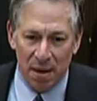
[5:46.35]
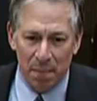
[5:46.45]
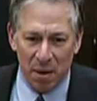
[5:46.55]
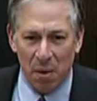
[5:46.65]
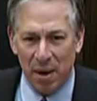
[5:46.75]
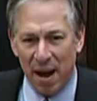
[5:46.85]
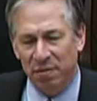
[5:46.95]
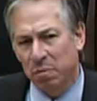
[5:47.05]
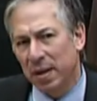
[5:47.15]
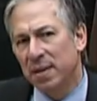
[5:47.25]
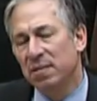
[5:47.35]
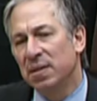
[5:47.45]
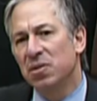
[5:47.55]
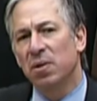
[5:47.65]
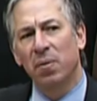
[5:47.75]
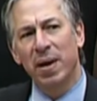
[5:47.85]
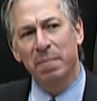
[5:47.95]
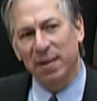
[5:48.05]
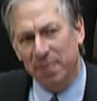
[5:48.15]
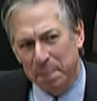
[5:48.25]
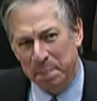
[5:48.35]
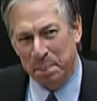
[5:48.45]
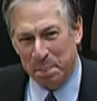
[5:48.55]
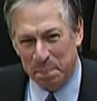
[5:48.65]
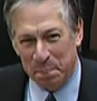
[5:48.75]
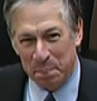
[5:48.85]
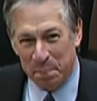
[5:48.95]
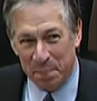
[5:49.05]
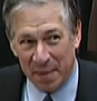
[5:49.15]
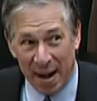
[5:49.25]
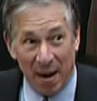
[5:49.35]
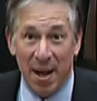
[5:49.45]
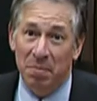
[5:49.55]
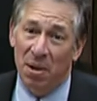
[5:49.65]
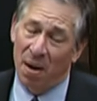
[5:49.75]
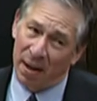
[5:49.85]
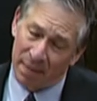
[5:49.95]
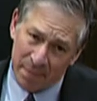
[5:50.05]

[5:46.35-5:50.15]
But I would have to be in a disagreement, and I am not.